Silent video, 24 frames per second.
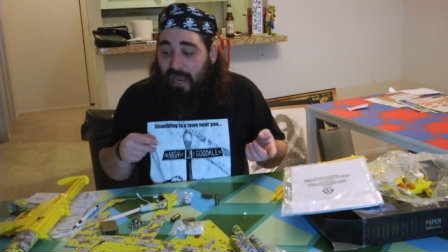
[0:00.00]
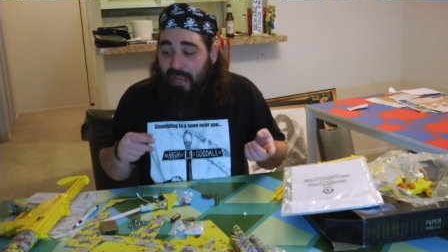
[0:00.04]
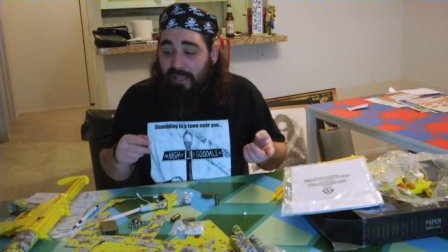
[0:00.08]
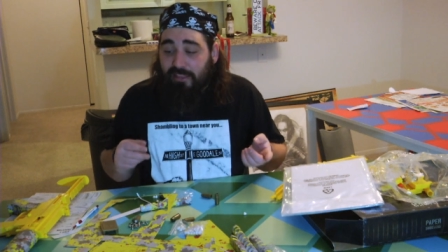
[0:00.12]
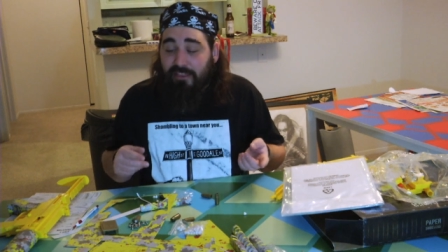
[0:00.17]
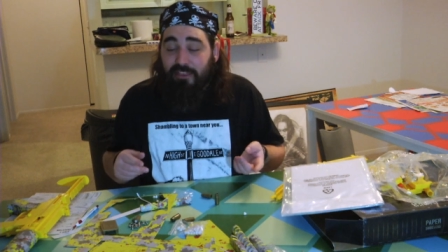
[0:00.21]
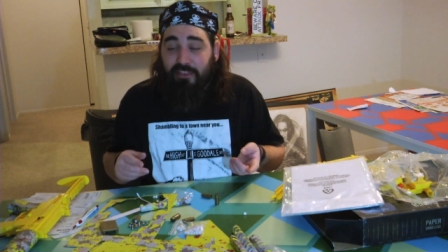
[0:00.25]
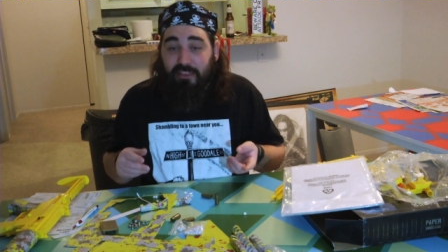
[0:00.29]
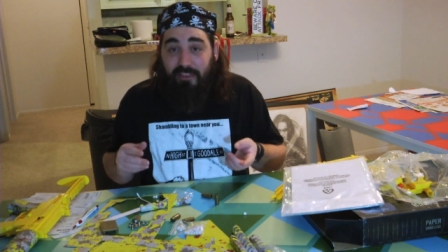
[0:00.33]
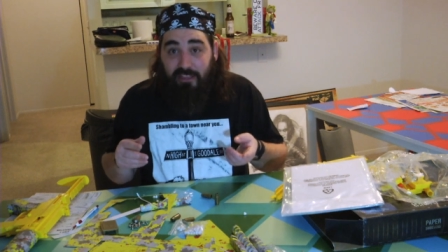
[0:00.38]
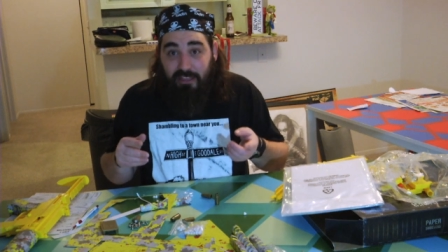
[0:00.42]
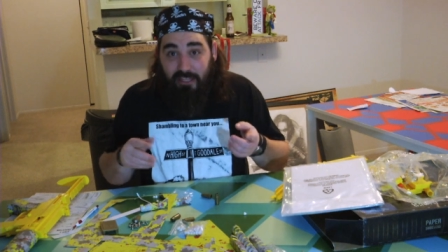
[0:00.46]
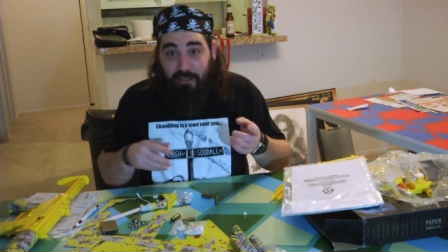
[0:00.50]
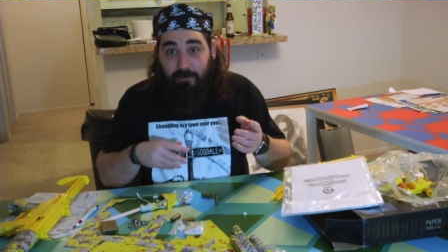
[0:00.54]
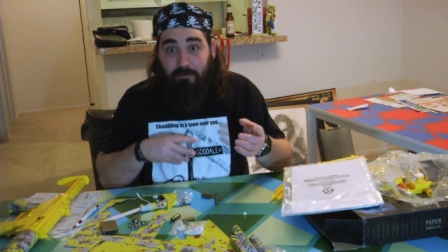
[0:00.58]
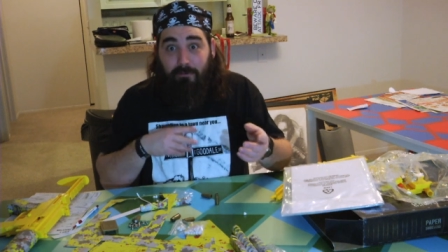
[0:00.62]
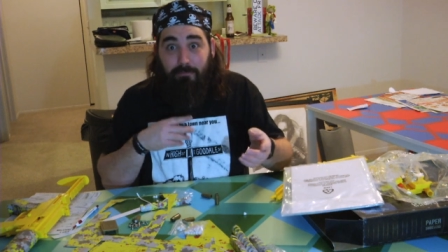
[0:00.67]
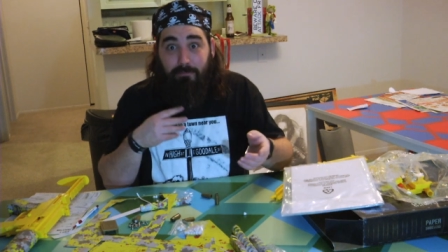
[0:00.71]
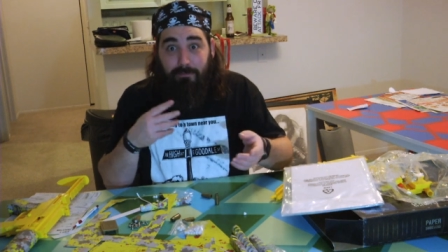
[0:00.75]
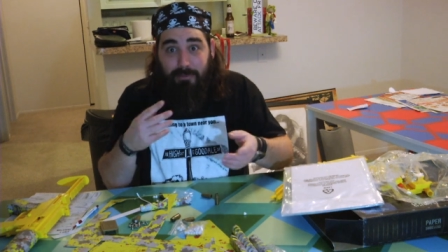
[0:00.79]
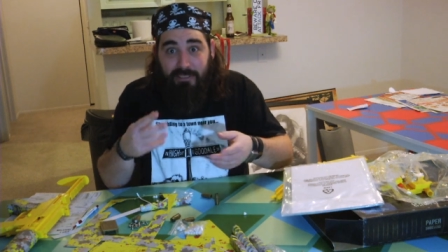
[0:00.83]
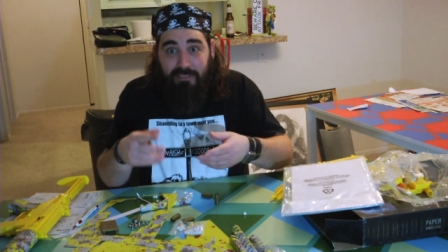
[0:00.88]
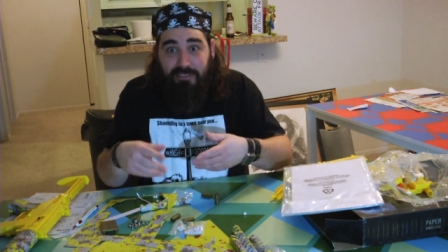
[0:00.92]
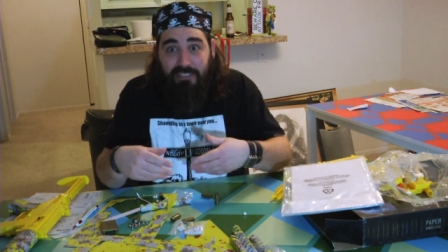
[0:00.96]
and they
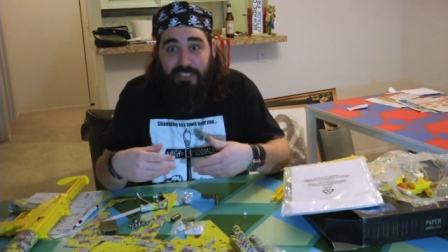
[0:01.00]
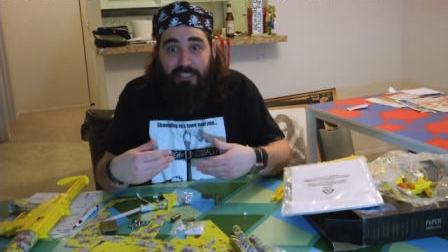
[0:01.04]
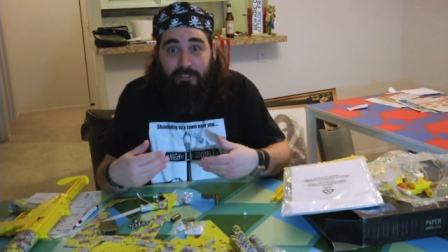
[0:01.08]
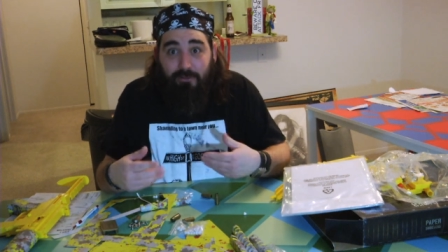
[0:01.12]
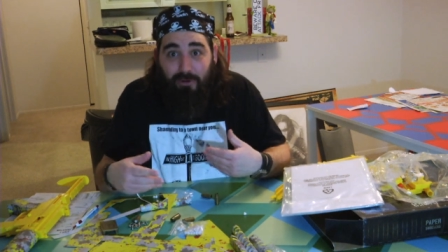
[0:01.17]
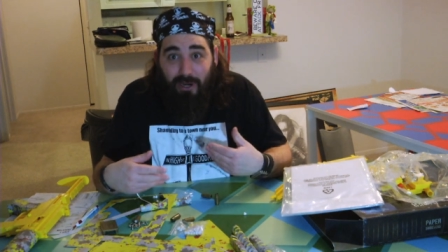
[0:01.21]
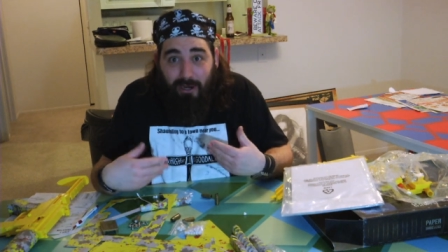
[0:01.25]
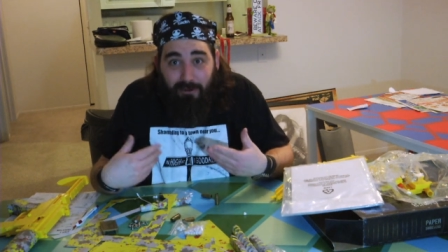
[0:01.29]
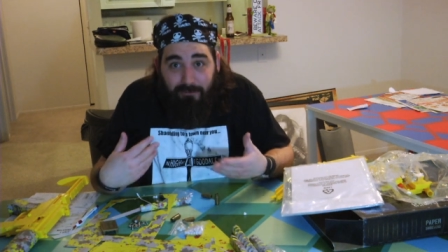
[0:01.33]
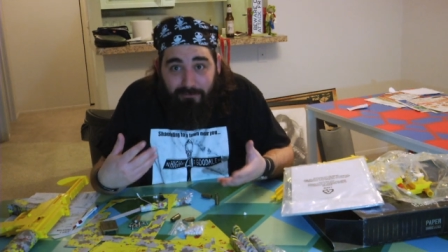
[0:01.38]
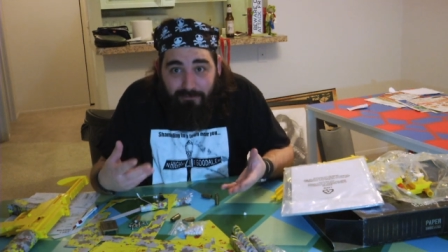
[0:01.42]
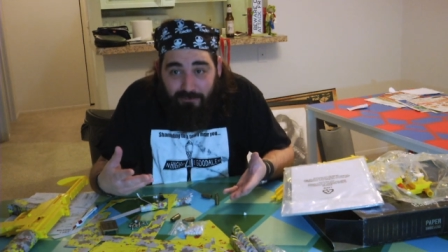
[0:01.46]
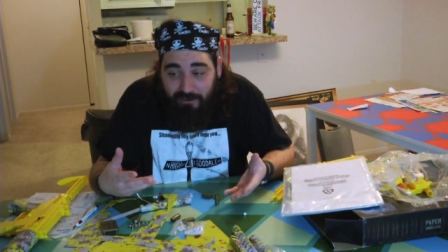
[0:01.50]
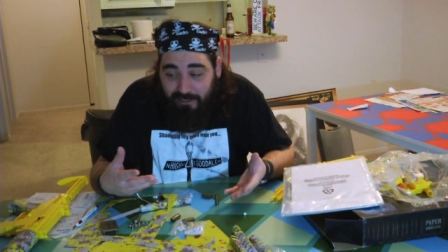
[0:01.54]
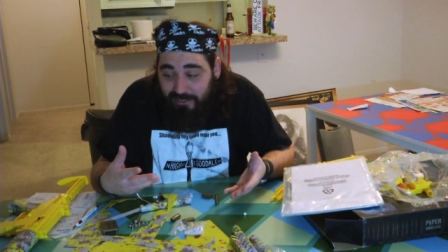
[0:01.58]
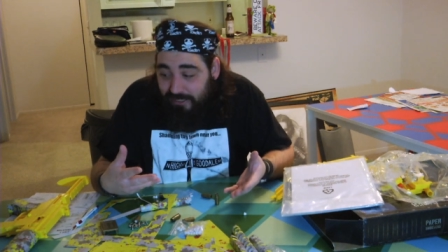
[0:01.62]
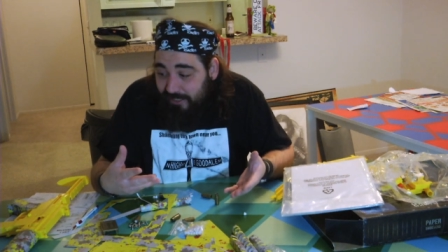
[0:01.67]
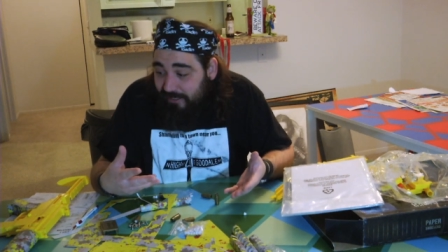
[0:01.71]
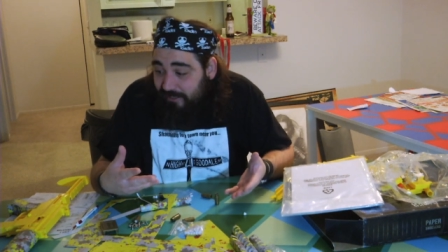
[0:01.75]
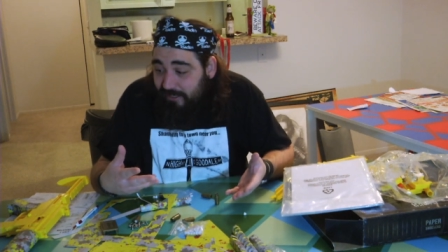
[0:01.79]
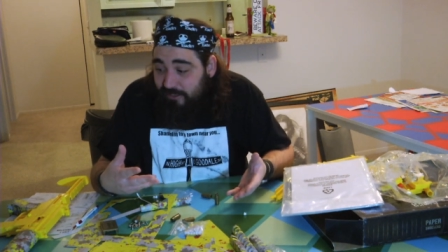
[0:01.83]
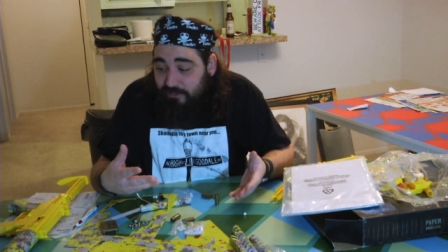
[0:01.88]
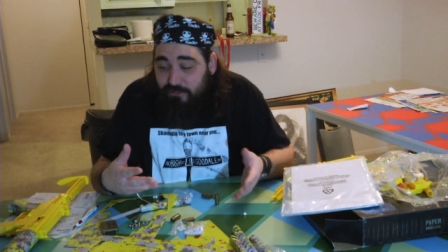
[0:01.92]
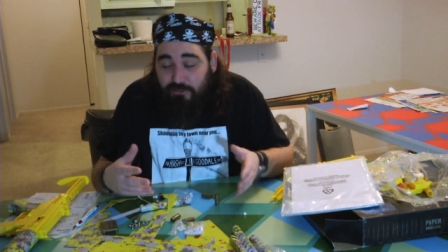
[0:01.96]
were busy
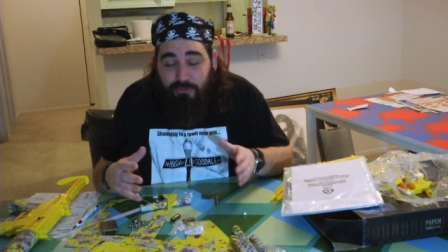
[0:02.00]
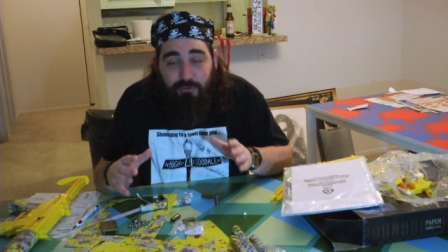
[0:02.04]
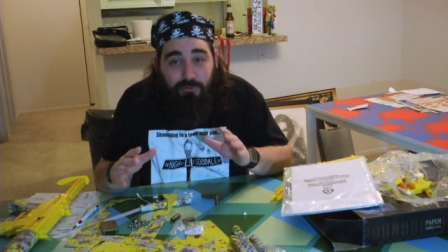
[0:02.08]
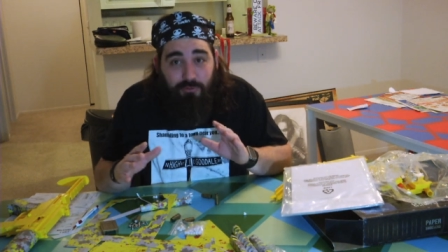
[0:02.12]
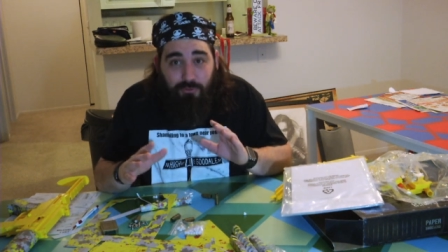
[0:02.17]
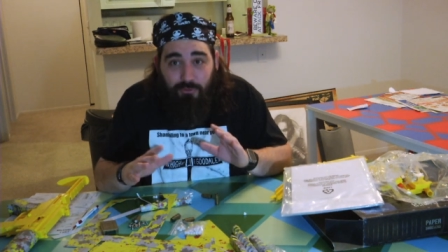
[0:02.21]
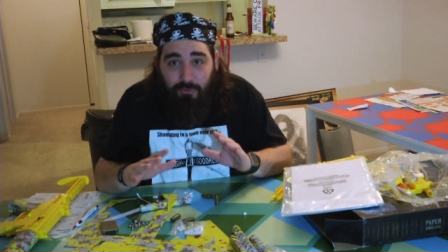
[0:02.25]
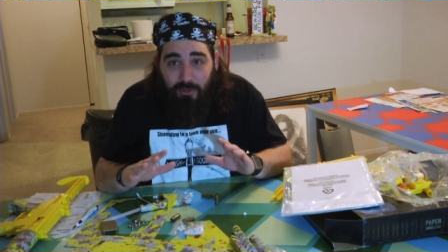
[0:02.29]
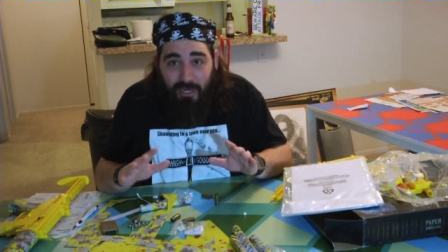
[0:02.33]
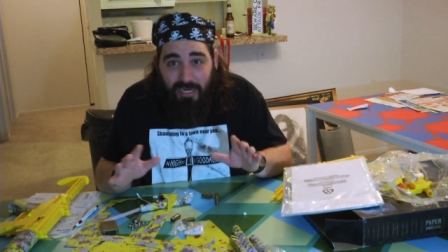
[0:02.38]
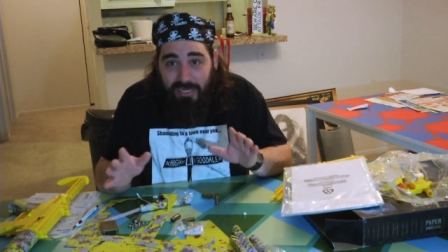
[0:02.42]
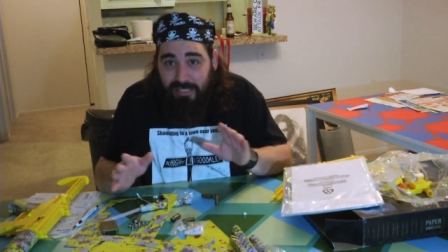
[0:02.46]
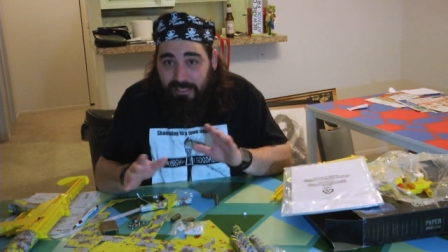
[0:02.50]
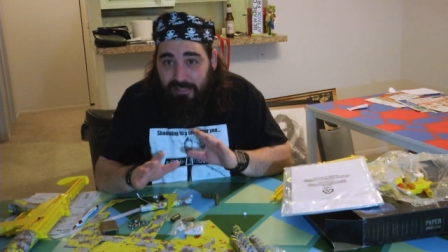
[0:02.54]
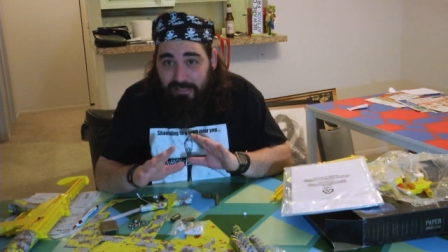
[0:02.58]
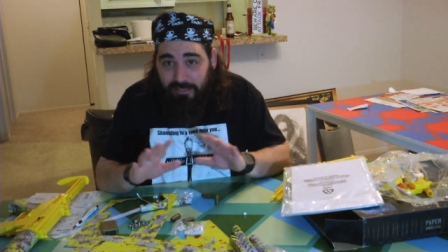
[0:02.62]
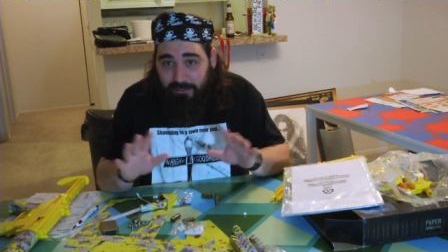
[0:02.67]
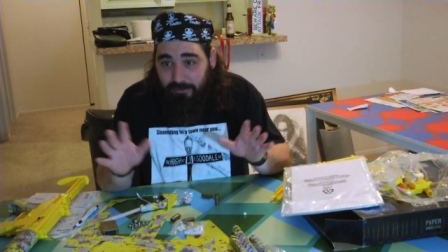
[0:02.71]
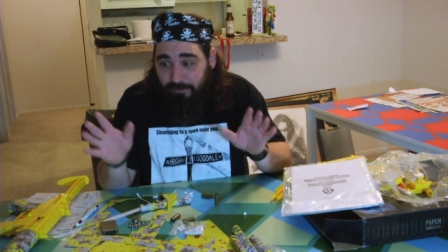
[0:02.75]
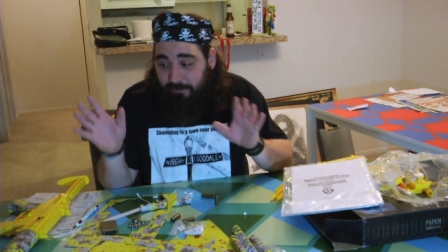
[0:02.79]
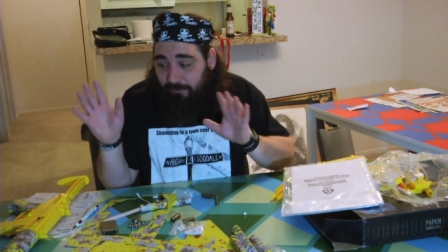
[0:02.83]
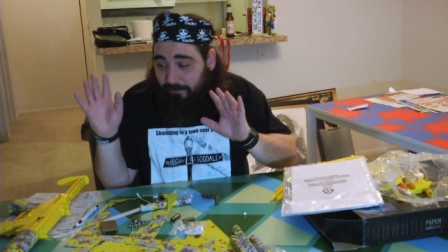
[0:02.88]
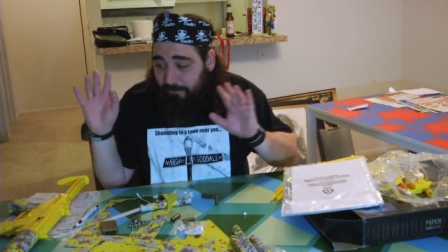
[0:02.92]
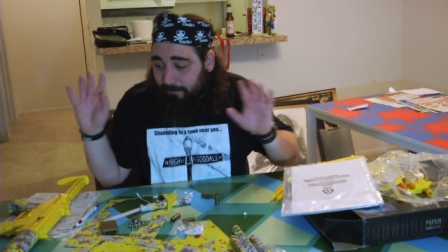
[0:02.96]
crowdfunding this great
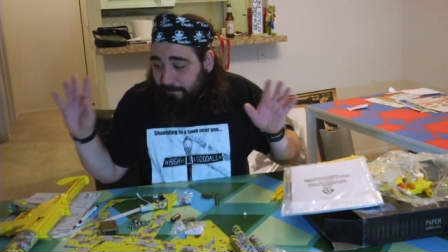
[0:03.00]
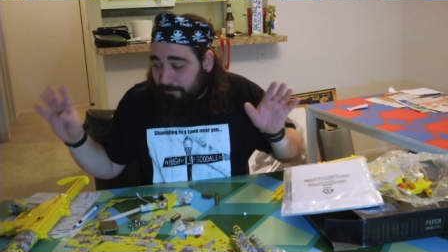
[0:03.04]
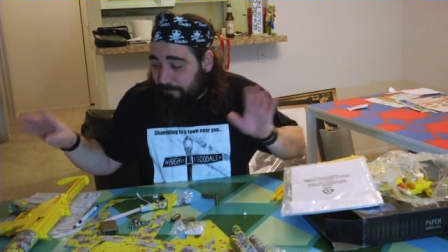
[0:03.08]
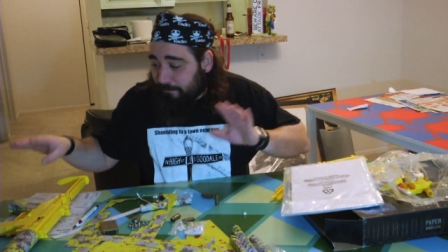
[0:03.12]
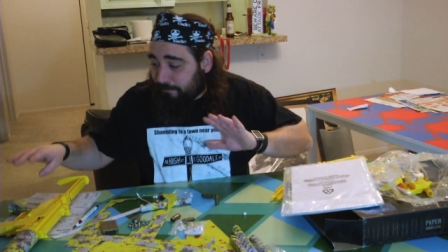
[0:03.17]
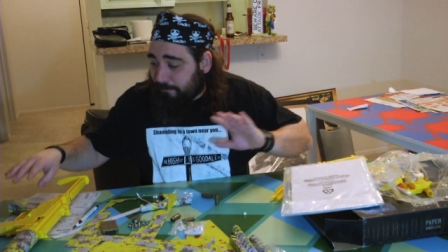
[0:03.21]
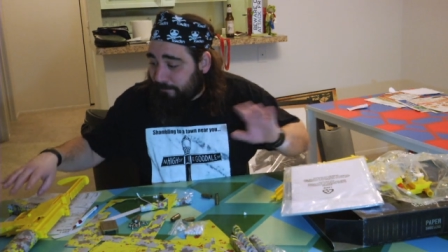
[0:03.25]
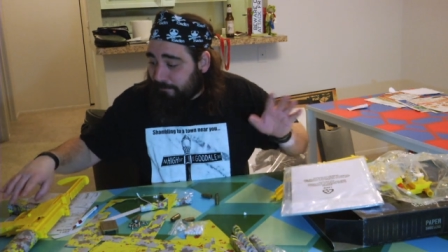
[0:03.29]
little,